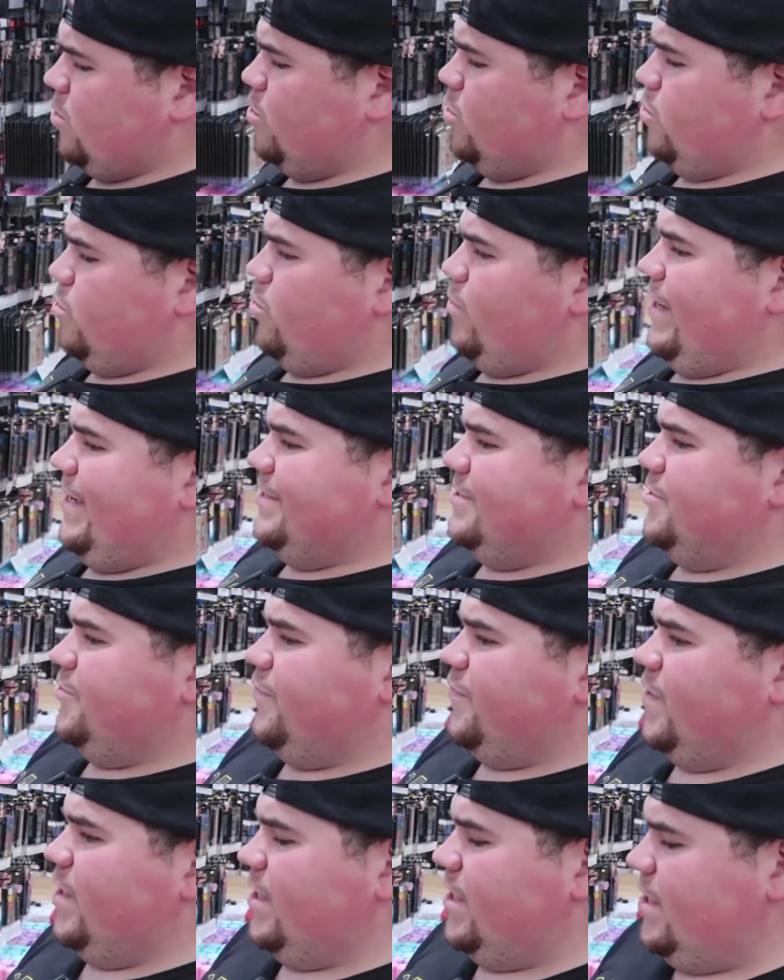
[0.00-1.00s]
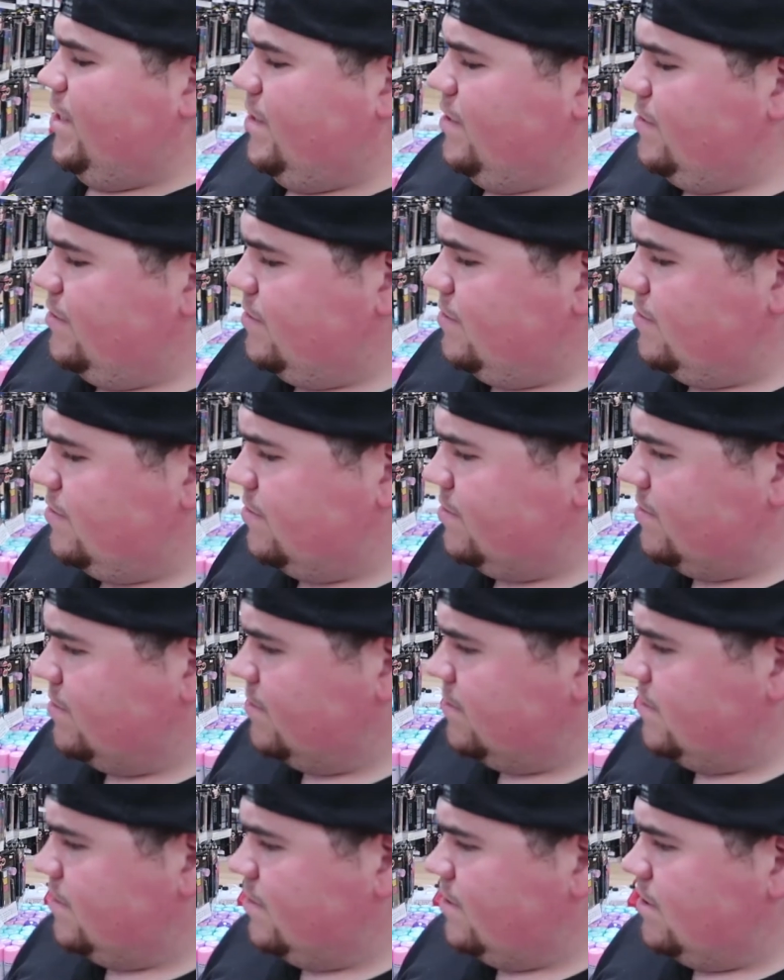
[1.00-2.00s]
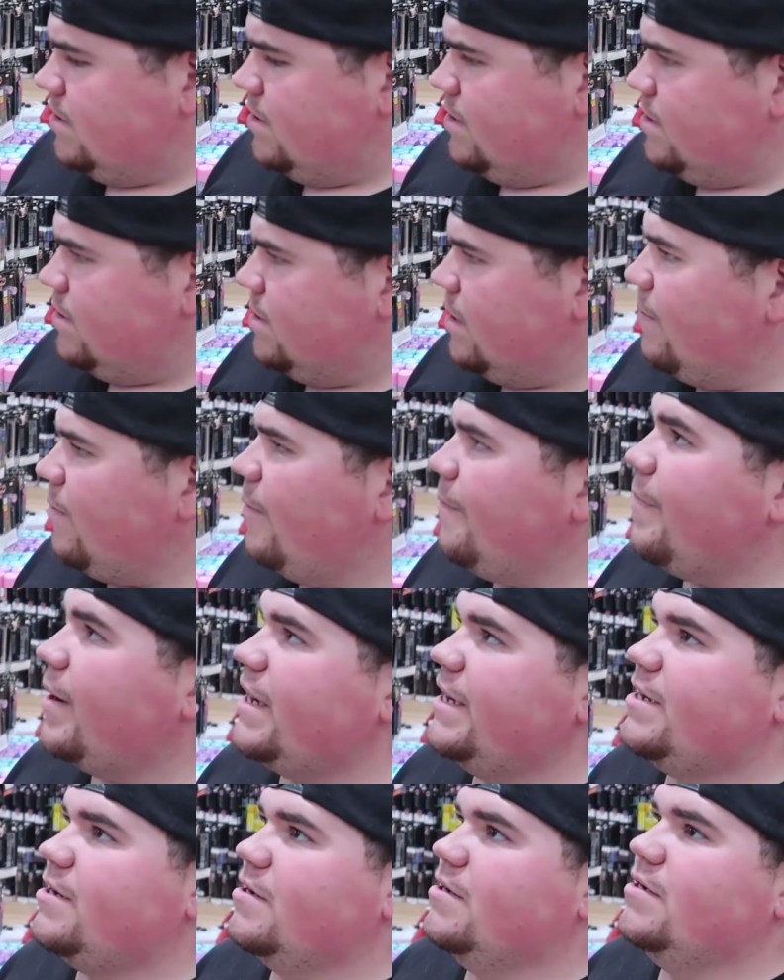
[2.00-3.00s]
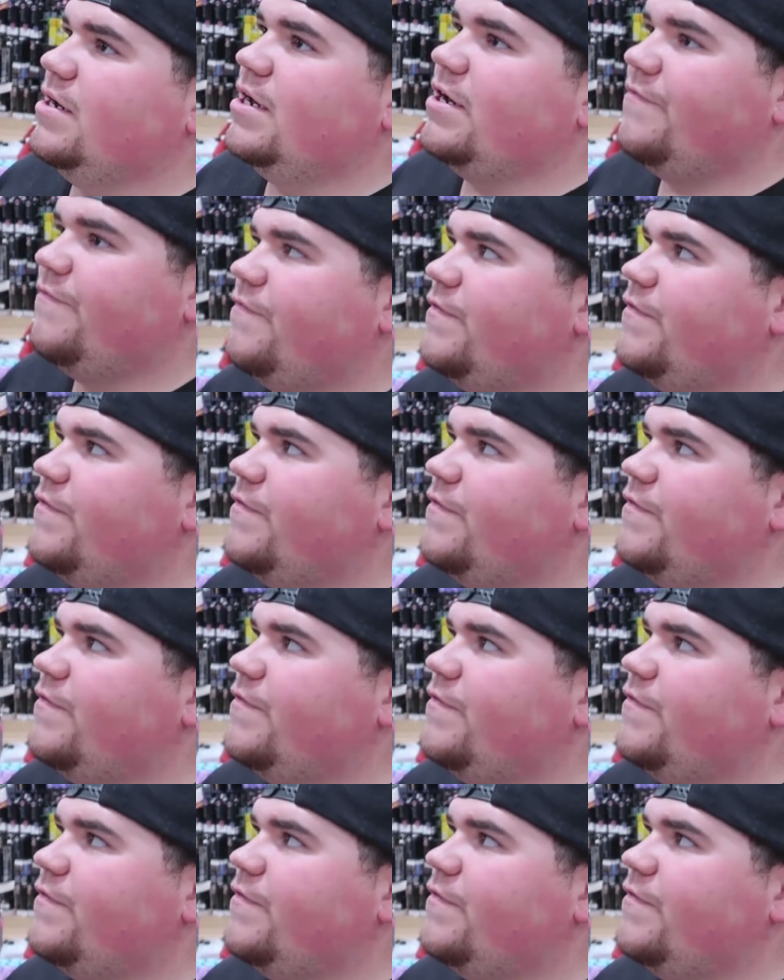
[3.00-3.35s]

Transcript: Ooh, way too thuggy. I'm a biker, not a